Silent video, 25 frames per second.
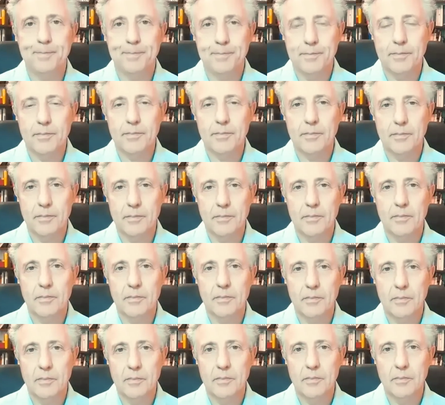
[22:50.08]
And I said, "Well,
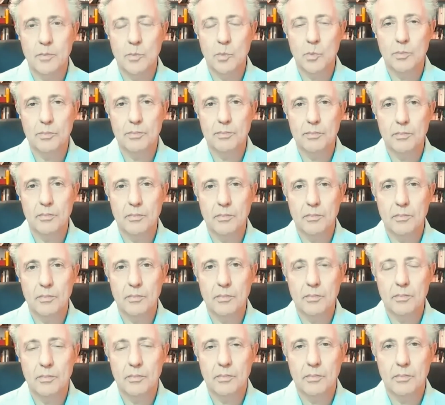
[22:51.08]
do you know
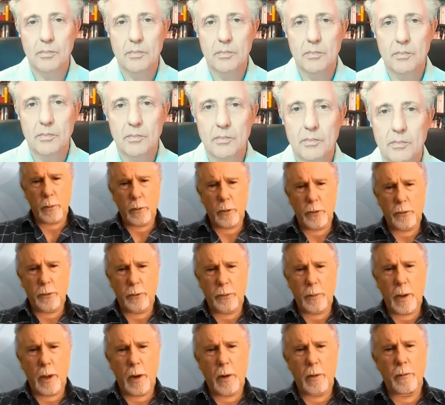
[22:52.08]
any?" And he said, "Well, as a
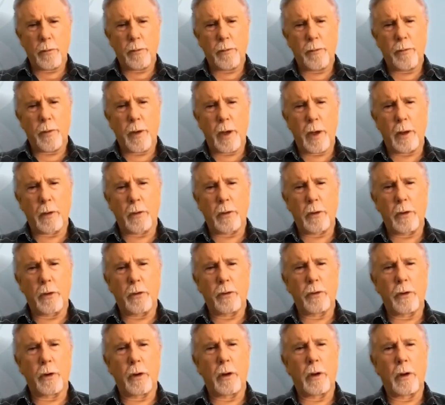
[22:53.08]
matter of fact,
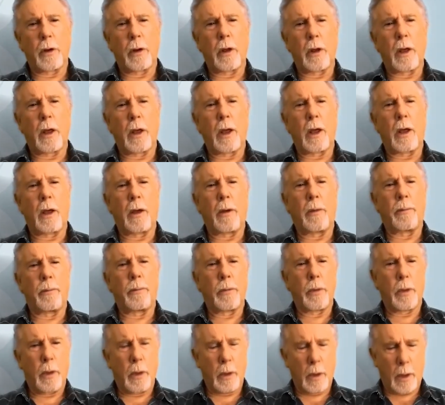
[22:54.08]
there's a
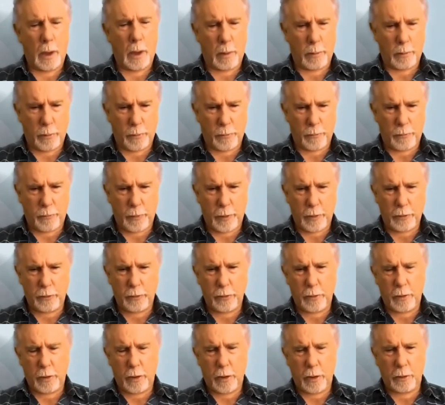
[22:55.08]

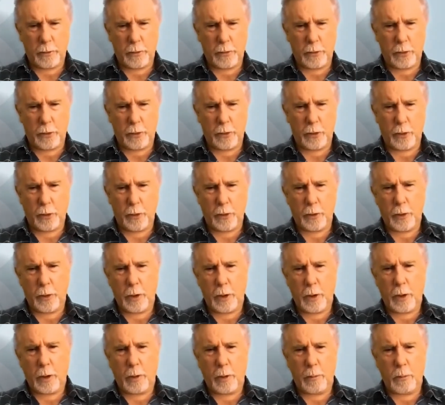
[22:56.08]
Professor Dr.
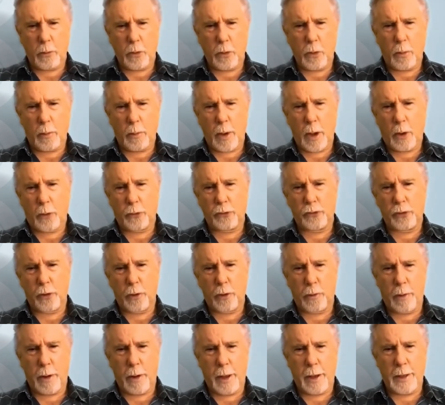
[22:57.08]
Munamal
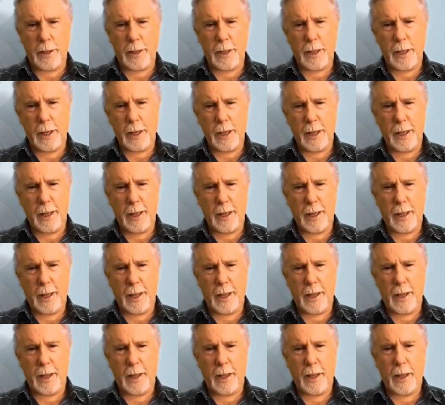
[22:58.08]
Sharaki
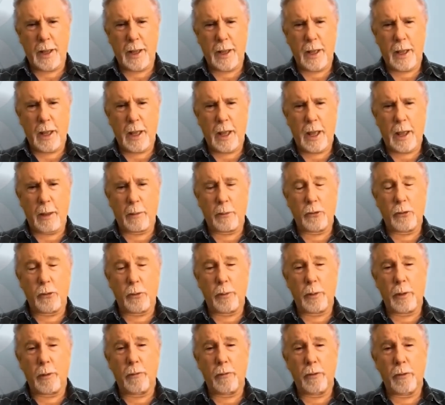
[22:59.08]
happens to
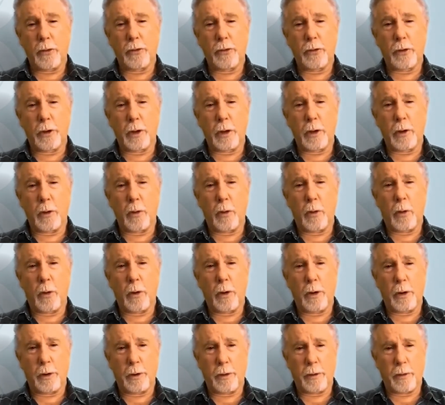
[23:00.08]
be visiting
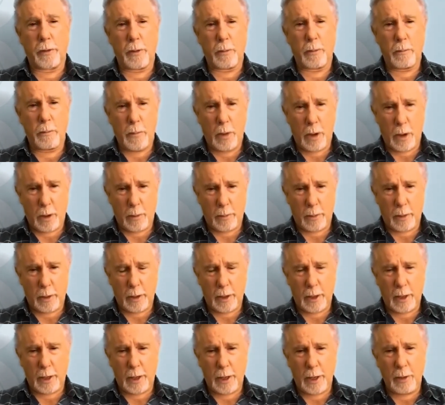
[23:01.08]
Auckland at the
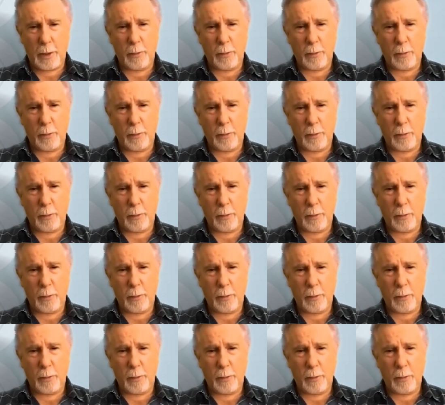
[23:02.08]
moment, and he